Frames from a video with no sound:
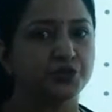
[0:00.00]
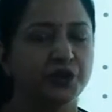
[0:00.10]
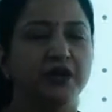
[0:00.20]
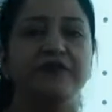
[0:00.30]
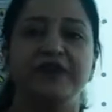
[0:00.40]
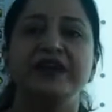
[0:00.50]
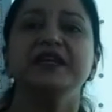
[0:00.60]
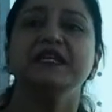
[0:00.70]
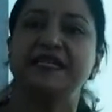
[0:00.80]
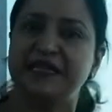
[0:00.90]
to a
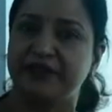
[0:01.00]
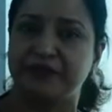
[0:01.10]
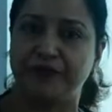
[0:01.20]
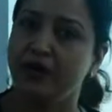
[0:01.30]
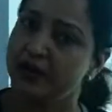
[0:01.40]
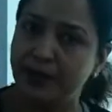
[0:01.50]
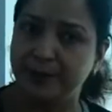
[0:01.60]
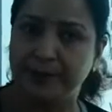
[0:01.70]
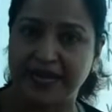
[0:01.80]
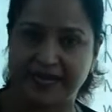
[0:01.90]
very safer
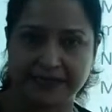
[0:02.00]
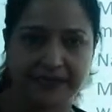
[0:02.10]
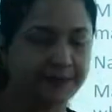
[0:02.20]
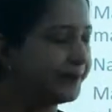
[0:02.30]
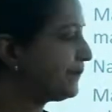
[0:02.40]
place.